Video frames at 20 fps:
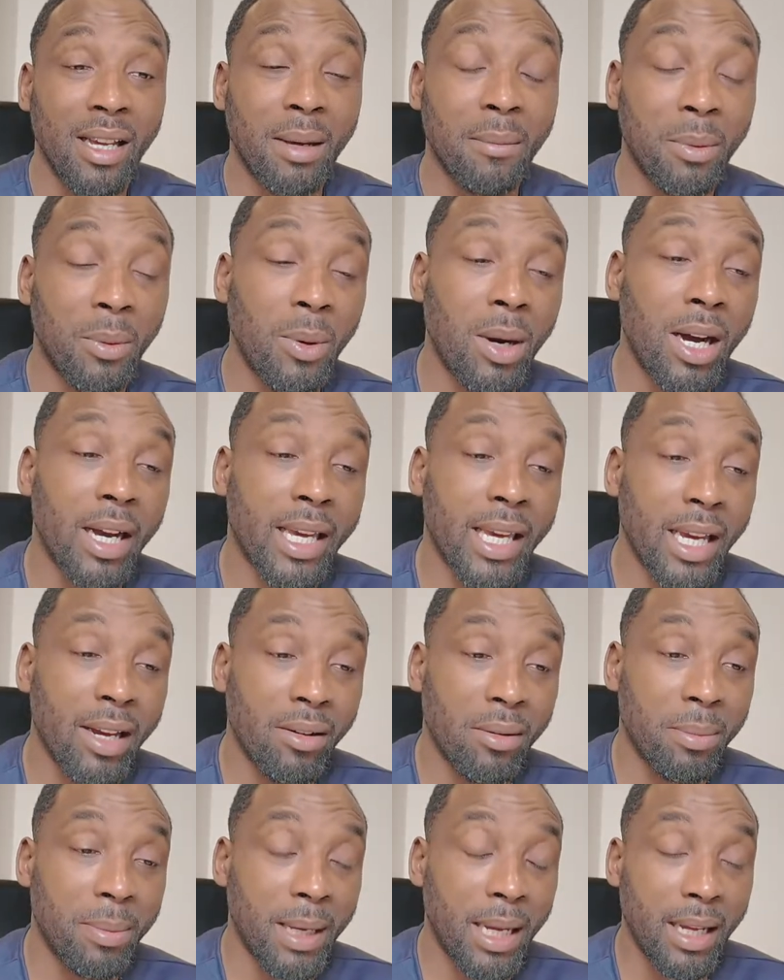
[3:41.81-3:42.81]
But what I care
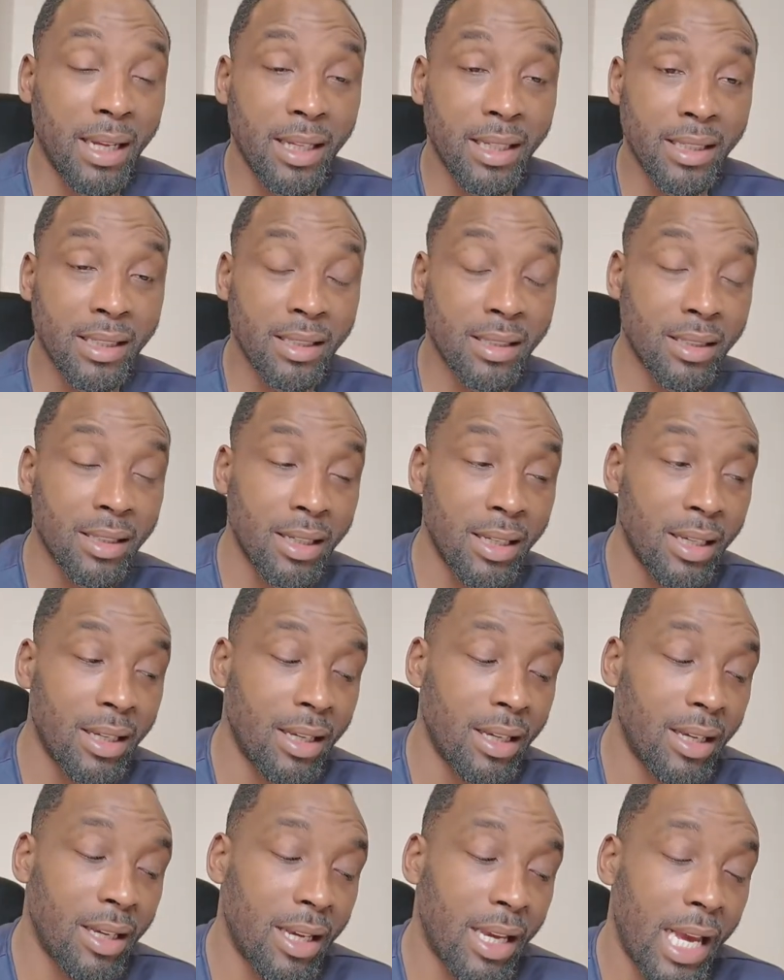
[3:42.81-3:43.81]
about is
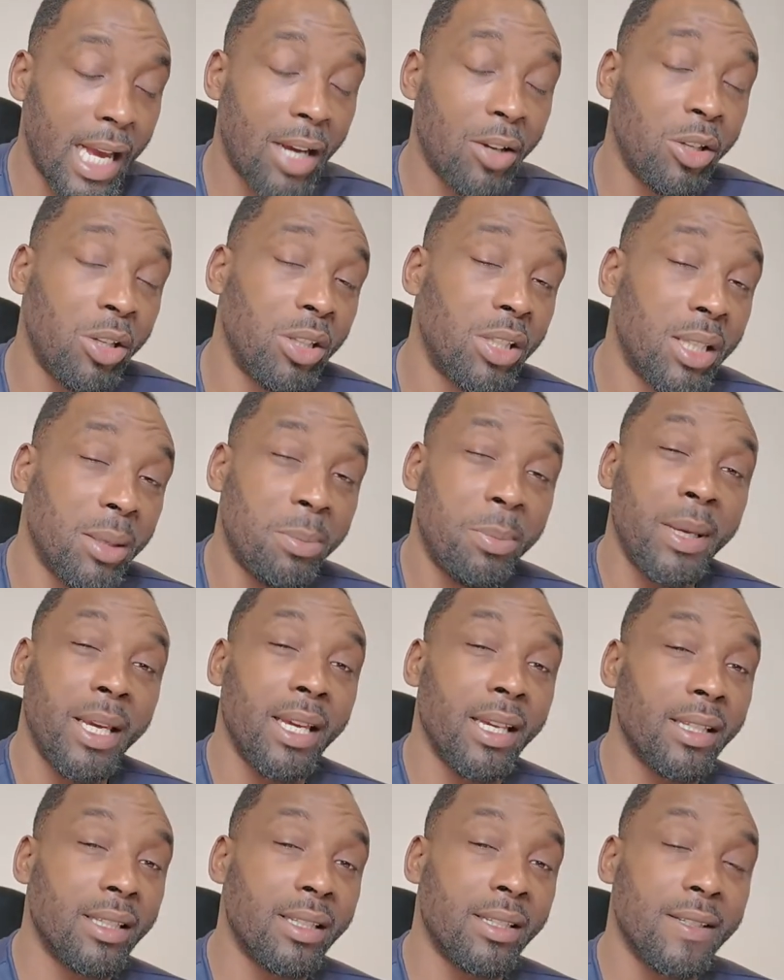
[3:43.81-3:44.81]
how you
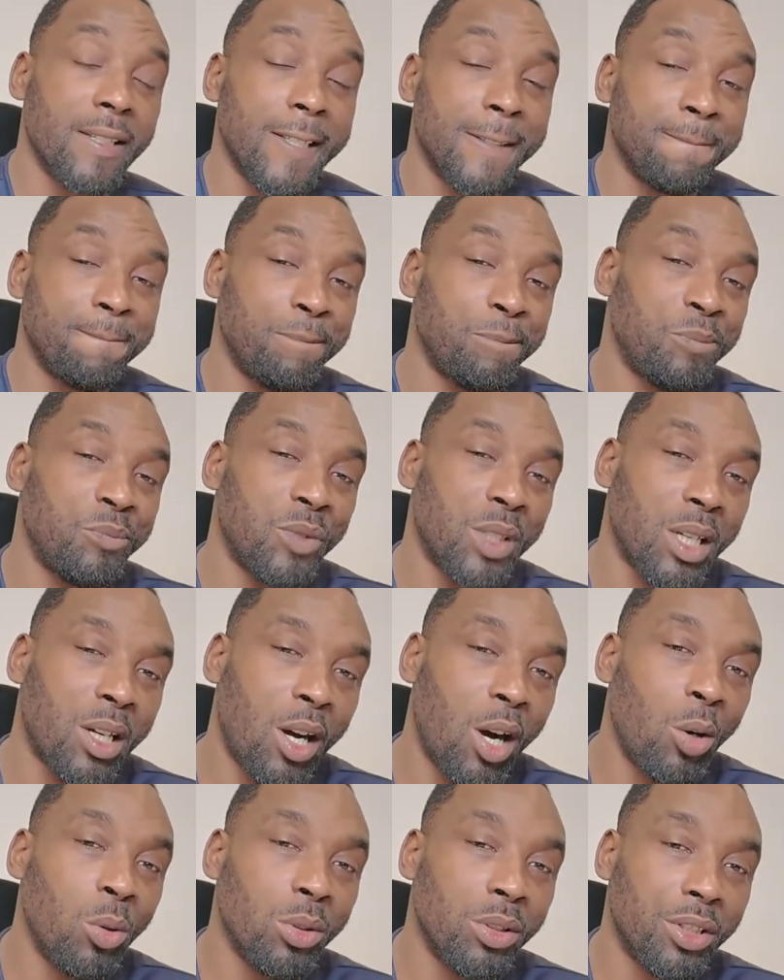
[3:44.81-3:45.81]
depict
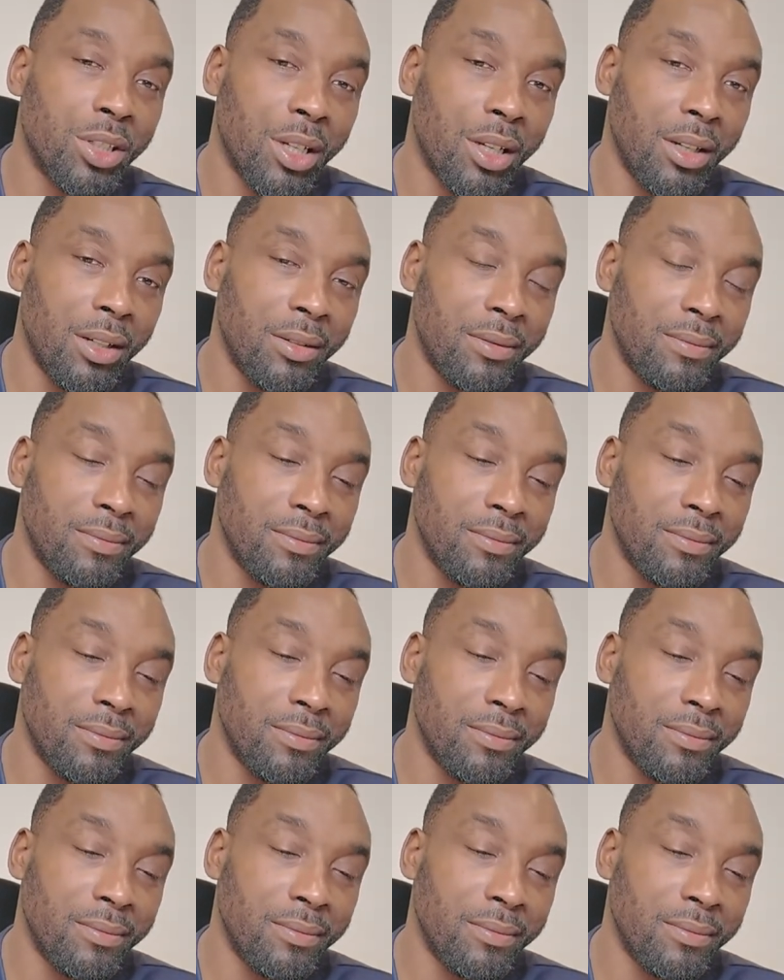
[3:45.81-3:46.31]
culture,